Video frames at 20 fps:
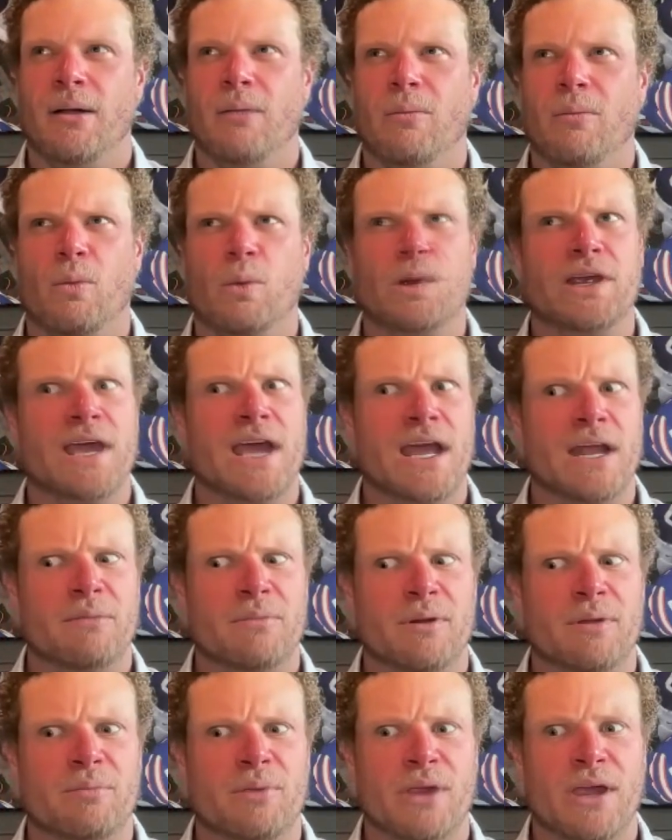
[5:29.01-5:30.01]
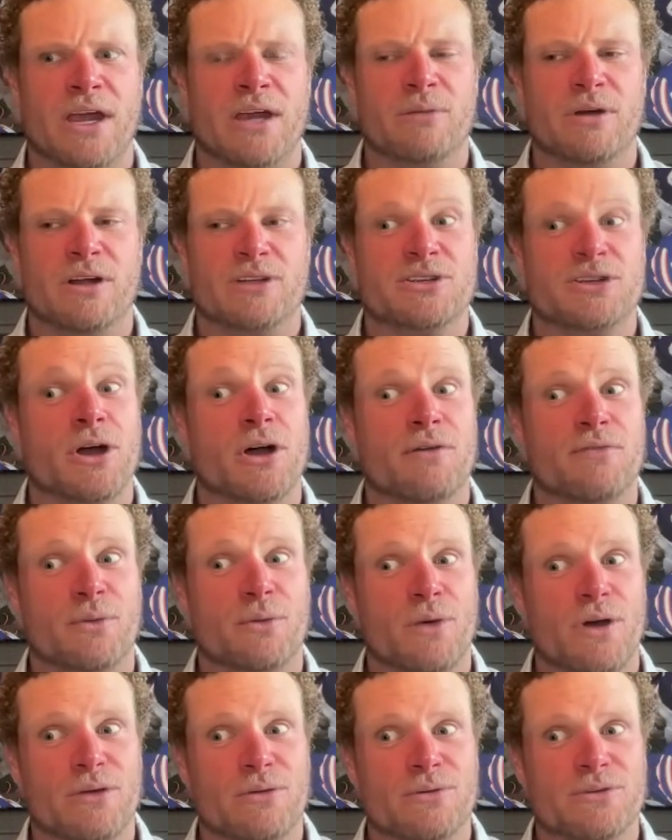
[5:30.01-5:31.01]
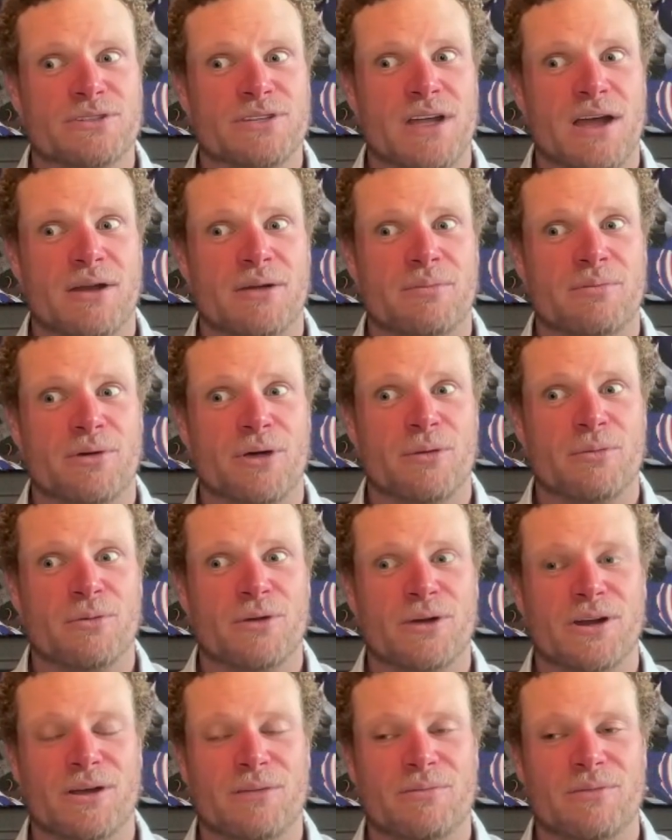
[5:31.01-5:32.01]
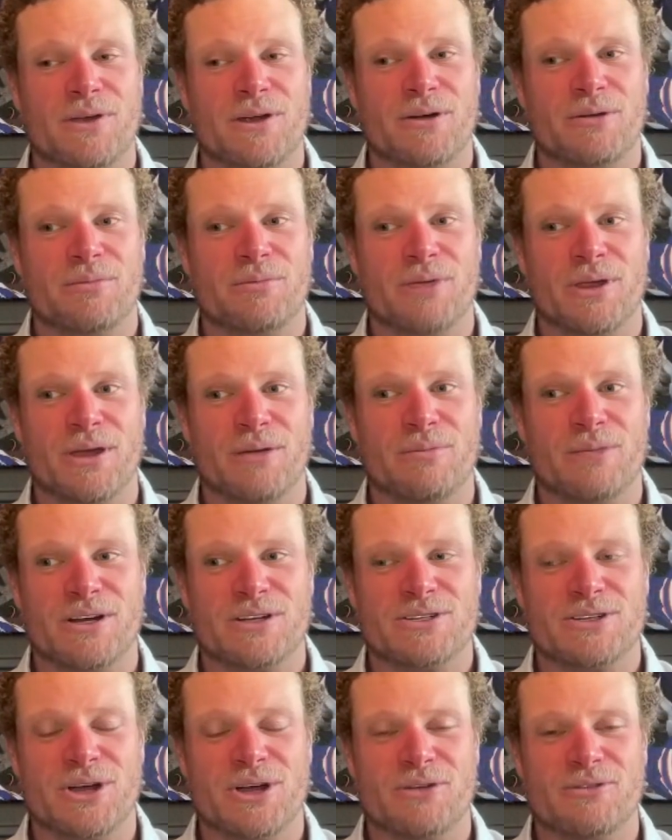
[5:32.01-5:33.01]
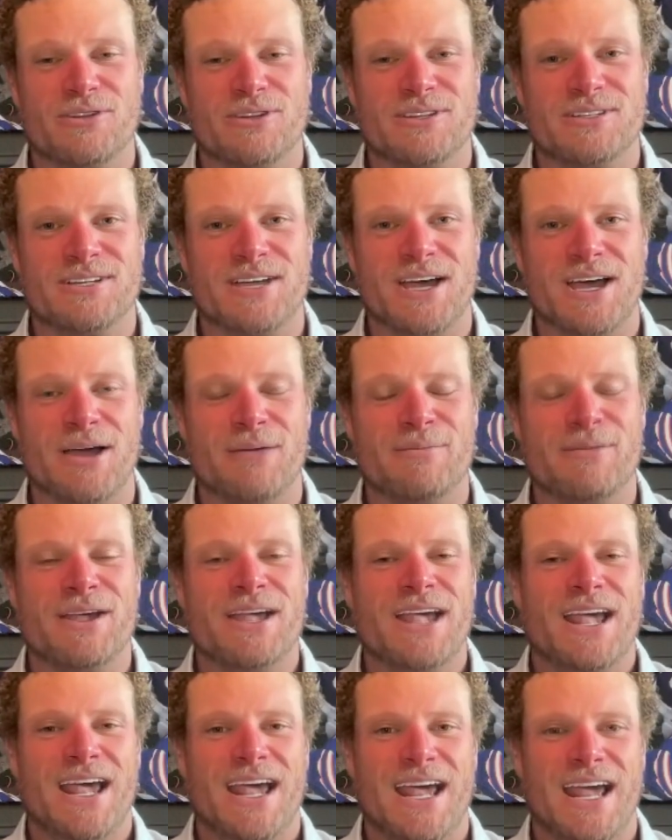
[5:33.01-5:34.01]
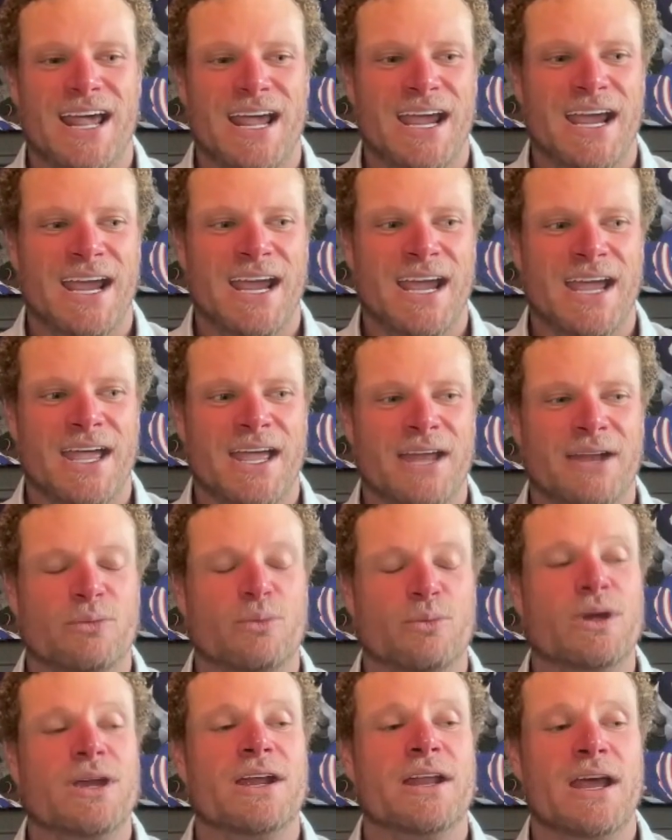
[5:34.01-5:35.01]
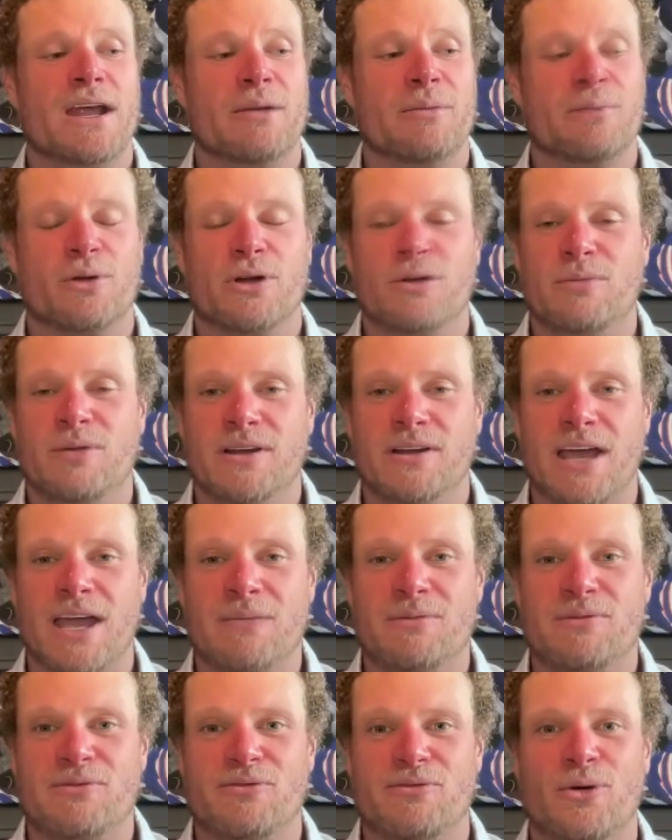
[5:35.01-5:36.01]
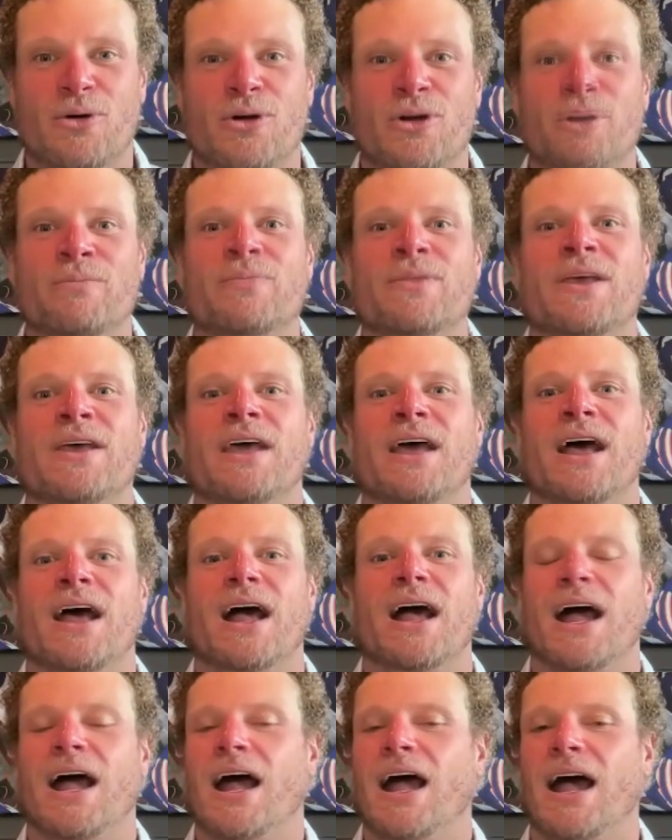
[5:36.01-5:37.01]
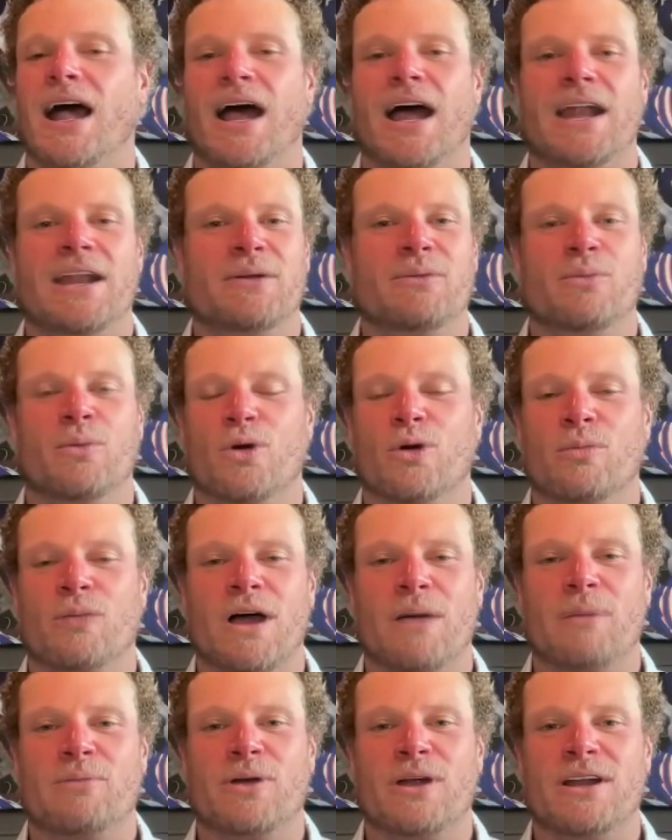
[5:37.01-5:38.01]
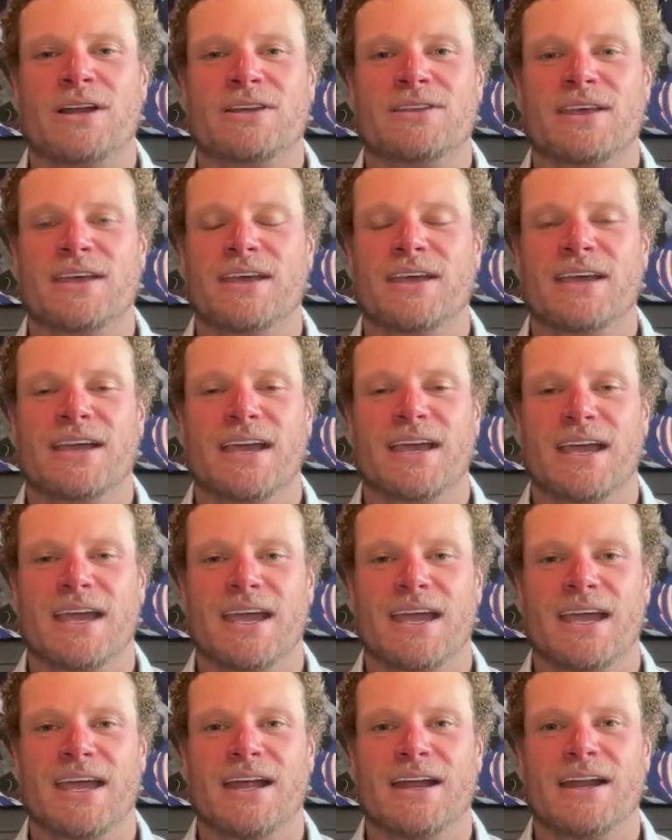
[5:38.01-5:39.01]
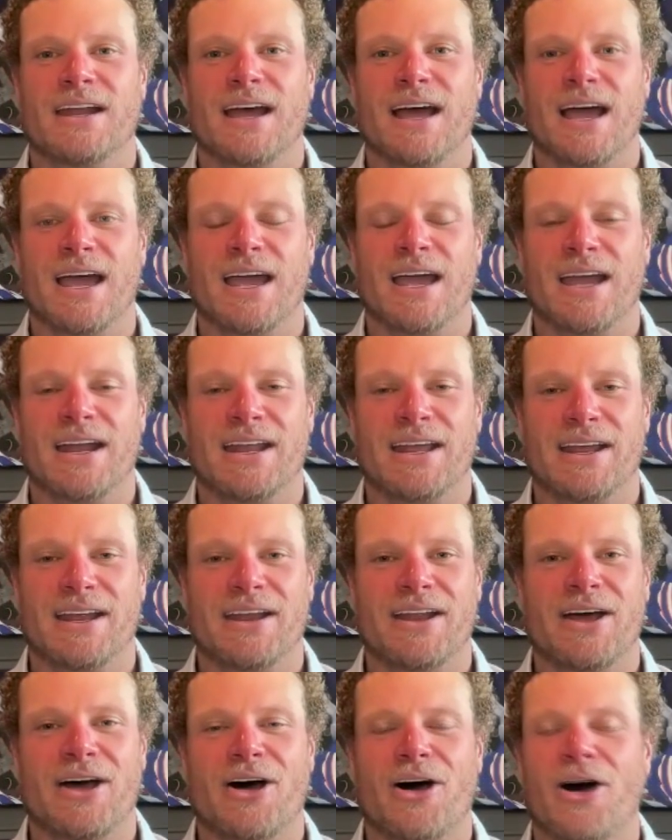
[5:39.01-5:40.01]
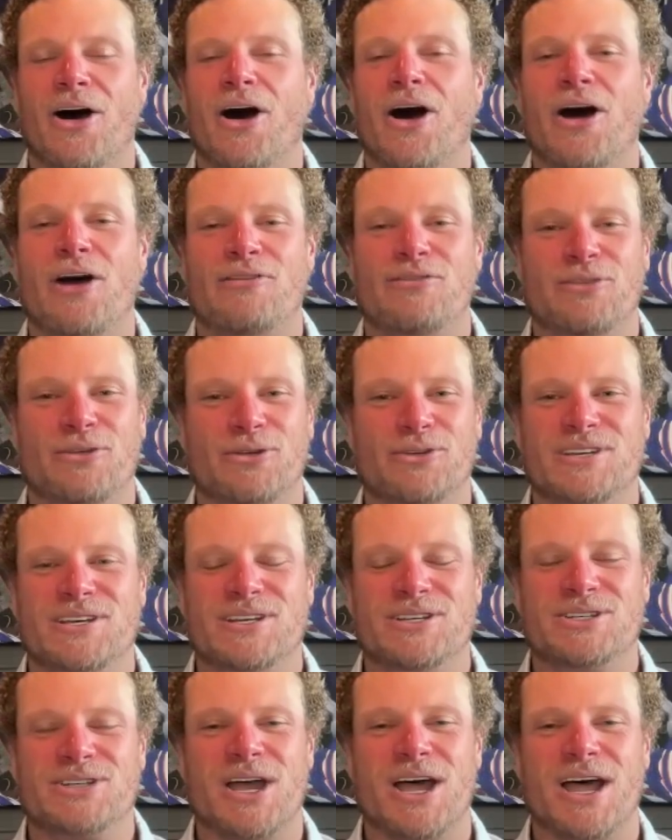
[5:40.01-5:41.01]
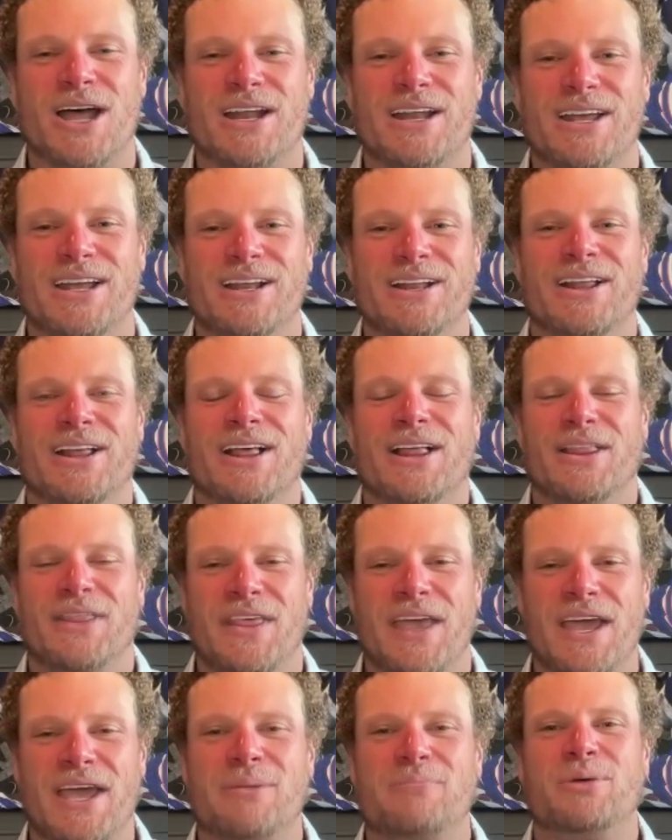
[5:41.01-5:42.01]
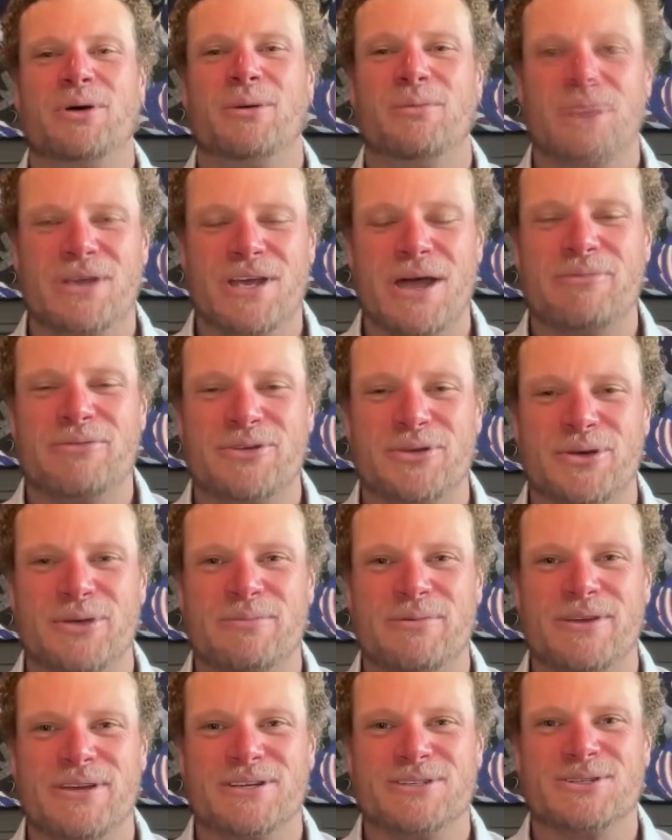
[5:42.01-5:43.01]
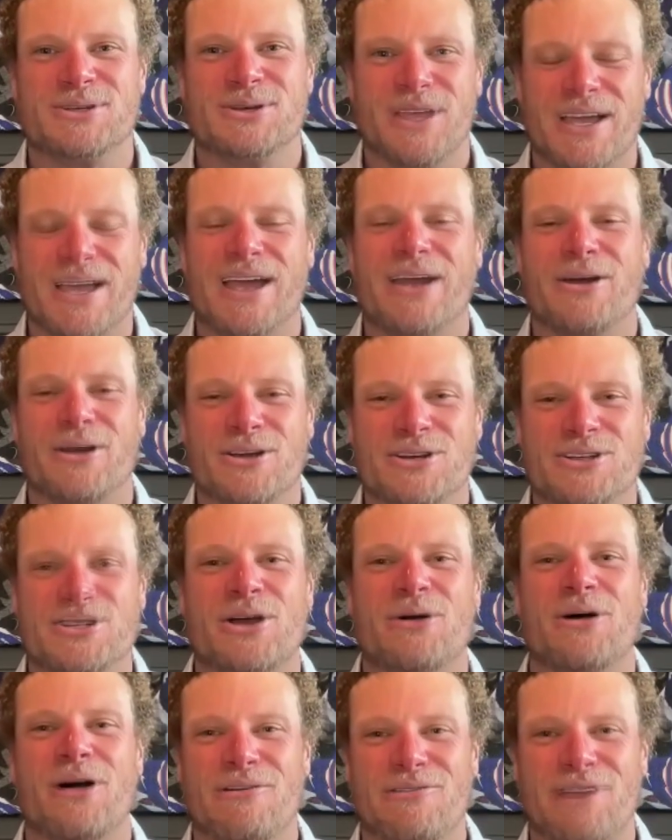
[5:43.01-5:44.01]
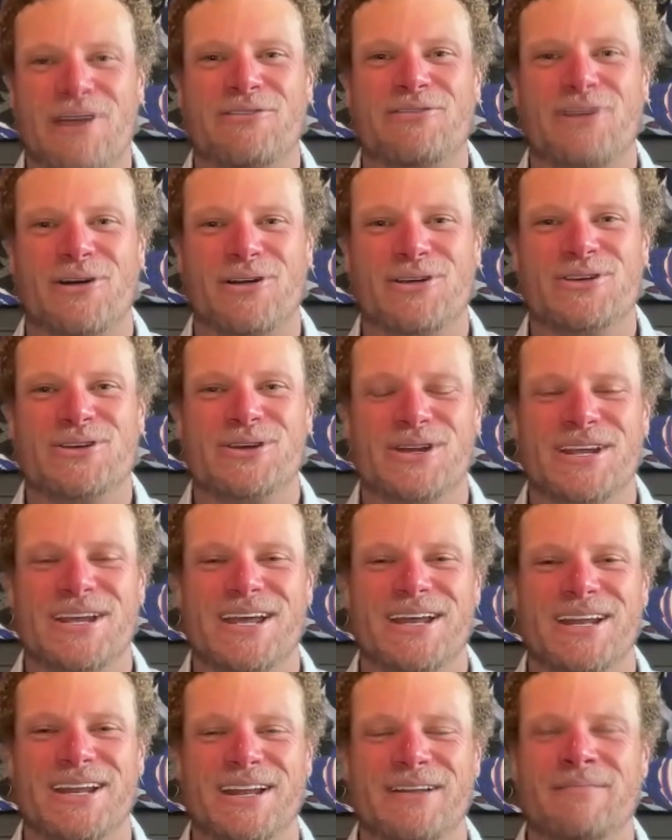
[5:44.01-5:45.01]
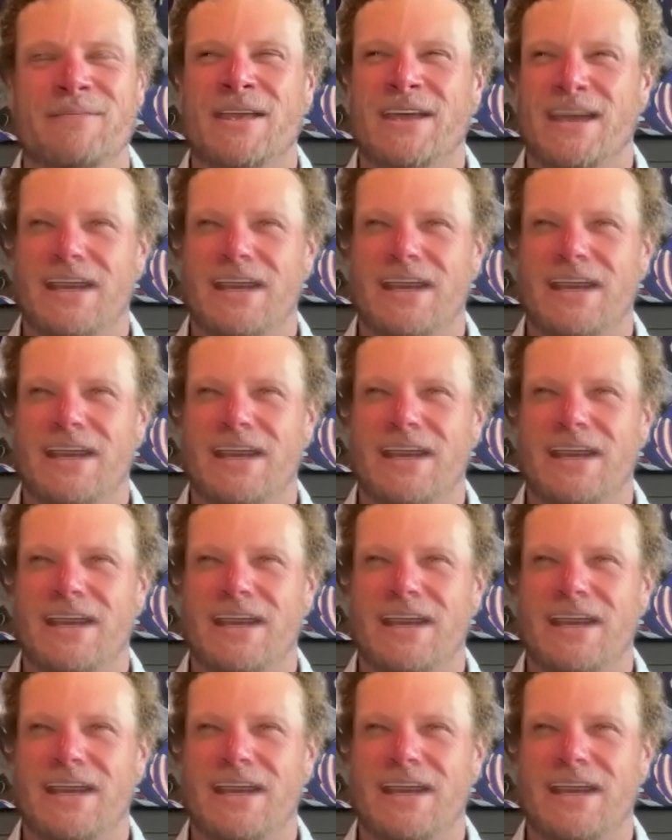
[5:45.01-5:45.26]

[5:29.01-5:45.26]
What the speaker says: We hadn't been playing much golf. The weather was not appropriate up there to play much golf at the time. And we had had a pretty big night before. I didn't warm up or anything, and I had an awful tee shot, and they had put me up to it because they're like, Eric, show off how far you can hit it.